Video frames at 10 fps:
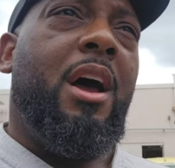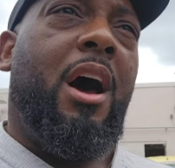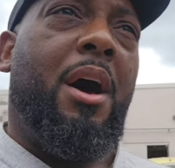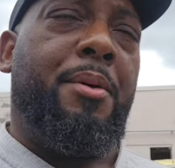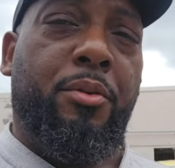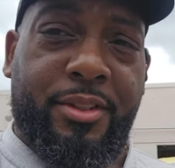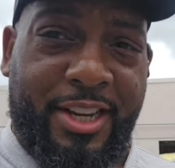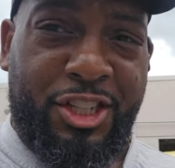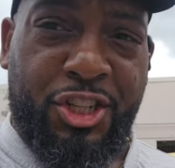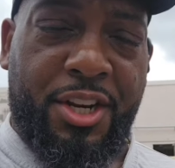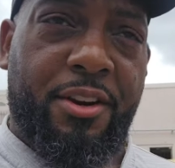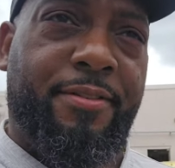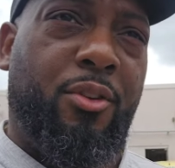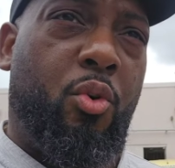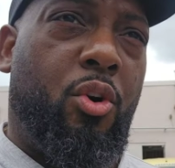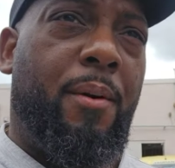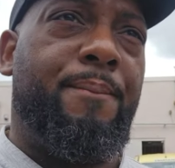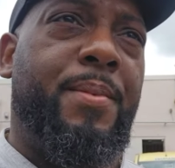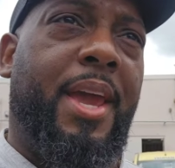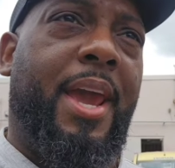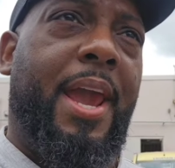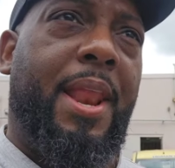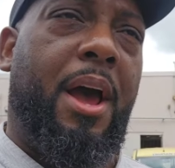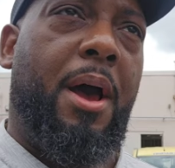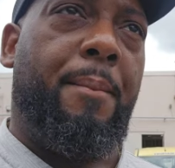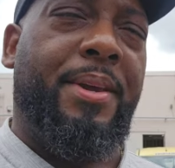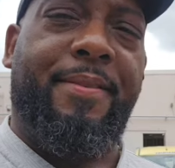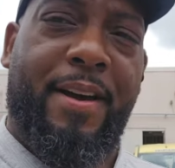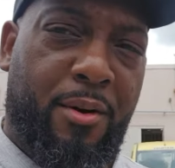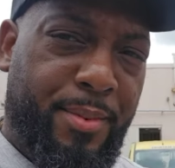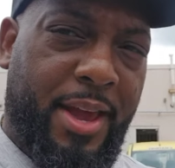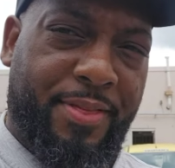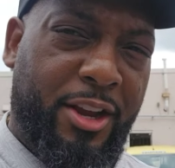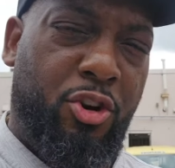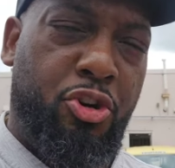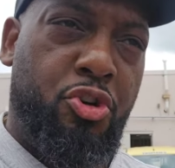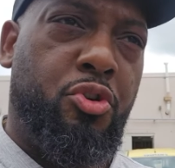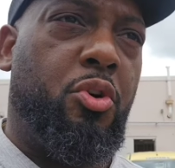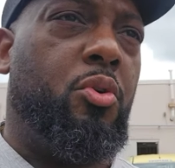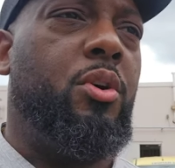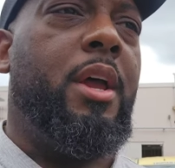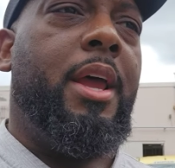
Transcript: Uh, it was an engineered floor and um, he found me, I think on Google,